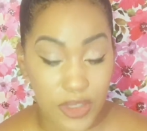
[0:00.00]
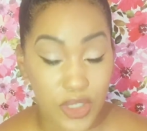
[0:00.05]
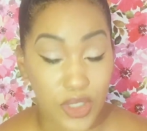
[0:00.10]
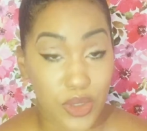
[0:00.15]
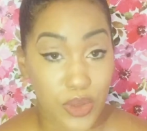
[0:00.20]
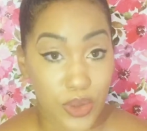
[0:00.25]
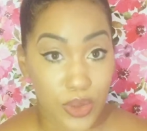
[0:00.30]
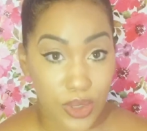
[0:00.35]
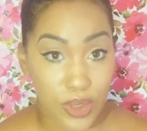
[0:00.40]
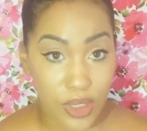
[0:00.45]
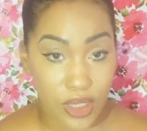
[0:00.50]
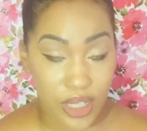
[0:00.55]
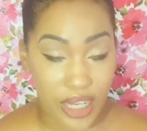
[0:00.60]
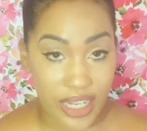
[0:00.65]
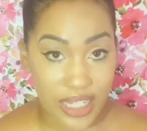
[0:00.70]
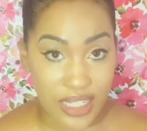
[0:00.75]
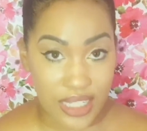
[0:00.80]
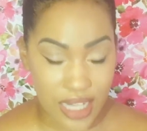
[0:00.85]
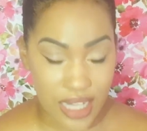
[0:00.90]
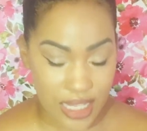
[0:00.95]
dual
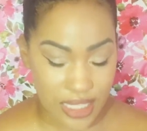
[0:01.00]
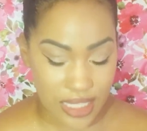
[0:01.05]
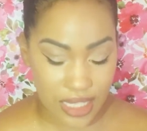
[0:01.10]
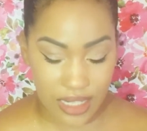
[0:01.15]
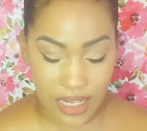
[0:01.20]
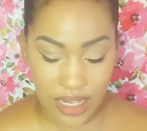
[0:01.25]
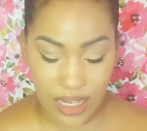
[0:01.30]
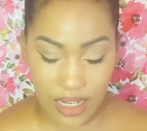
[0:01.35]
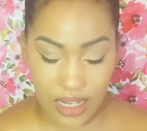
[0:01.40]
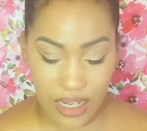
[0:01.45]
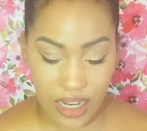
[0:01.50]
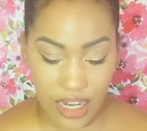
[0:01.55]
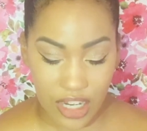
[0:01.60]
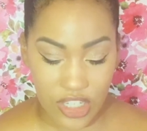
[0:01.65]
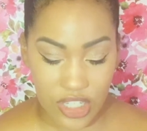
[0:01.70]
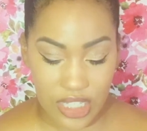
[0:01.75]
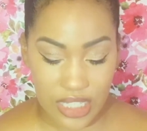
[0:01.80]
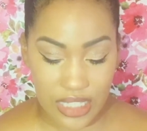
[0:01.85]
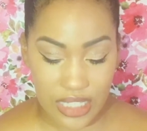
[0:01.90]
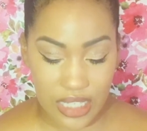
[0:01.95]
and designated
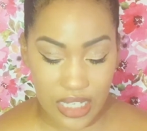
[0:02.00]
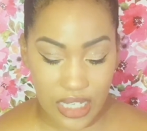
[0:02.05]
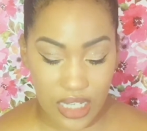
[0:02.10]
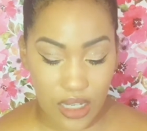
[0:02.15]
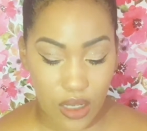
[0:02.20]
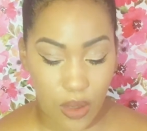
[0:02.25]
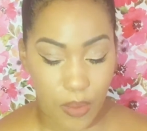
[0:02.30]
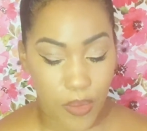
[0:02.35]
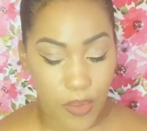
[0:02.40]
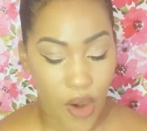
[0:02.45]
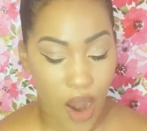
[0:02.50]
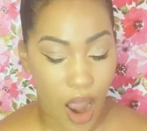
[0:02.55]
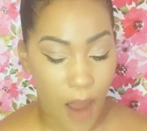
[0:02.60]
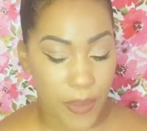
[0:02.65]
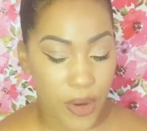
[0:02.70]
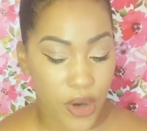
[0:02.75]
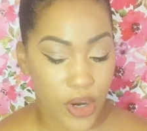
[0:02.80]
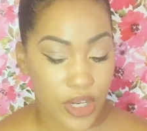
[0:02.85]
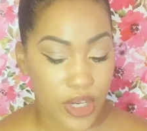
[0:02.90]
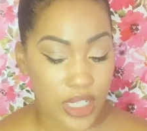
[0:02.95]
agency,
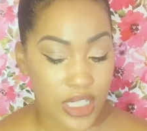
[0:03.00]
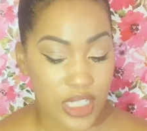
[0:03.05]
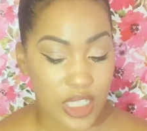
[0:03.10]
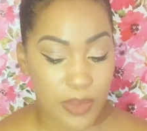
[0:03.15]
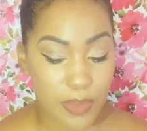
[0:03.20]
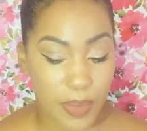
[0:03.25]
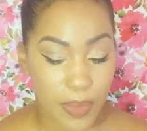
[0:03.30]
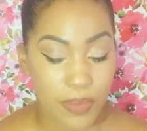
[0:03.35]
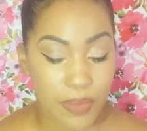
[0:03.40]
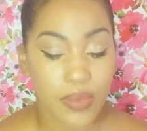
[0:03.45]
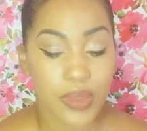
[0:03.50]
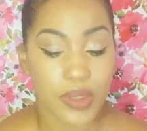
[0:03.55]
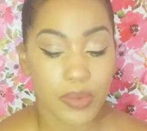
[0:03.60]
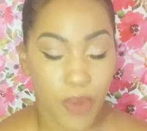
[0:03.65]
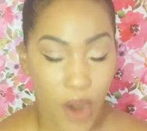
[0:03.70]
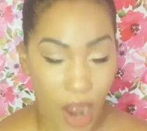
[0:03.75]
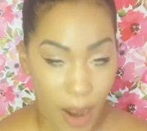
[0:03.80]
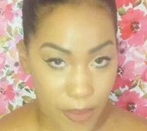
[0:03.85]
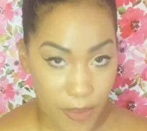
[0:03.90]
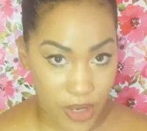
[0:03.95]
proper
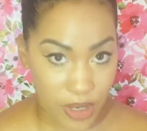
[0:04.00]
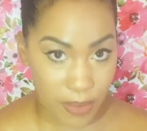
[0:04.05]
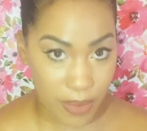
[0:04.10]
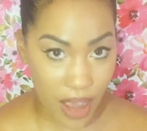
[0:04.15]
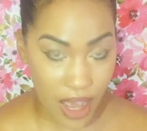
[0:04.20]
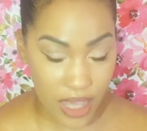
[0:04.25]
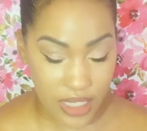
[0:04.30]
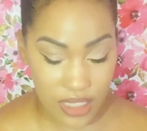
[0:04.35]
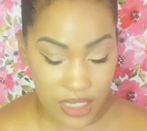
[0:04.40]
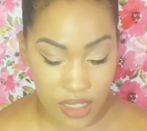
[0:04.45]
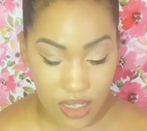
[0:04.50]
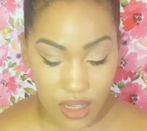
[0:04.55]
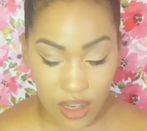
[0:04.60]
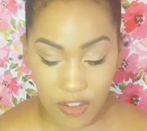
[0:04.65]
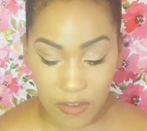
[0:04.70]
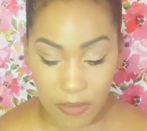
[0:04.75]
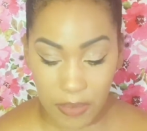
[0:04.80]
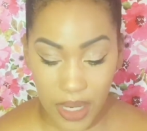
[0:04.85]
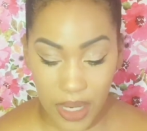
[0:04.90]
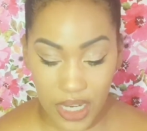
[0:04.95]
depositing
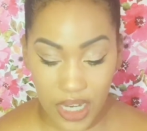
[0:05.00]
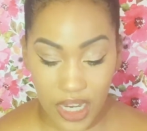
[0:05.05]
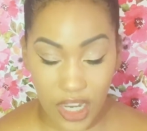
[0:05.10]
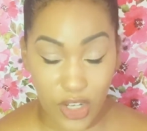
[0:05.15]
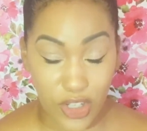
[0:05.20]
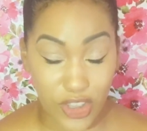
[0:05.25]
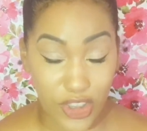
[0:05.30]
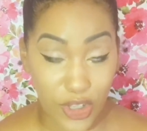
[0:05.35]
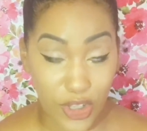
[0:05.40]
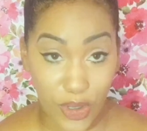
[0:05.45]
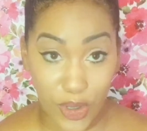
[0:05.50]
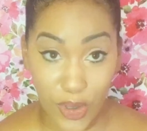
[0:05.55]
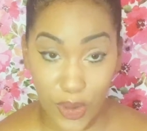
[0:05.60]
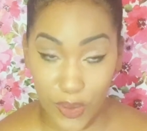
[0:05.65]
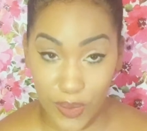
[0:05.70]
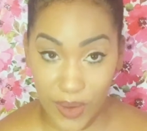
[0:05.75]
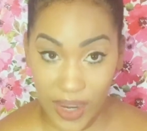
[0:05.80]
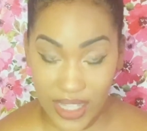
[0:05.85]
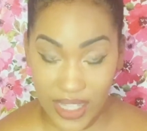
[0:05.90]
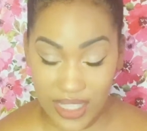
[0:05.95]
of money in the
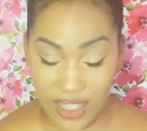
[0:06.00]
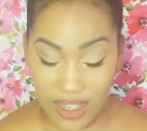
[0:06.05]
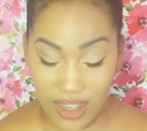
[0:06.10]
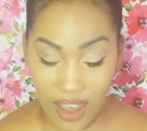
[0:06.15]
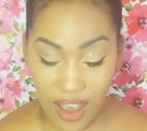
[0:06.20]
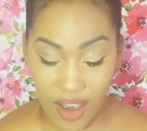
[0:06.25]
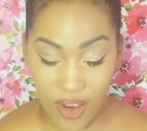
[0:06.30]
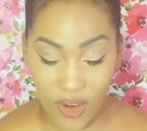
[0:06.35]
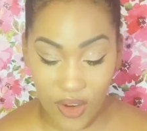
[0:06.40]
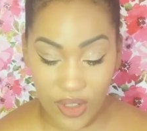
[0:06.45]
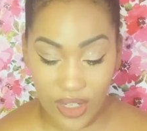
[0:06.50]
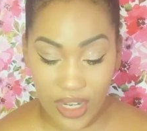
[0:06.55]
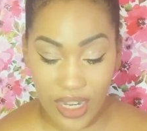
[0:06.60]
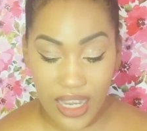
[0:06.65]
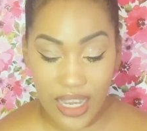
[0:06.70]
correct account,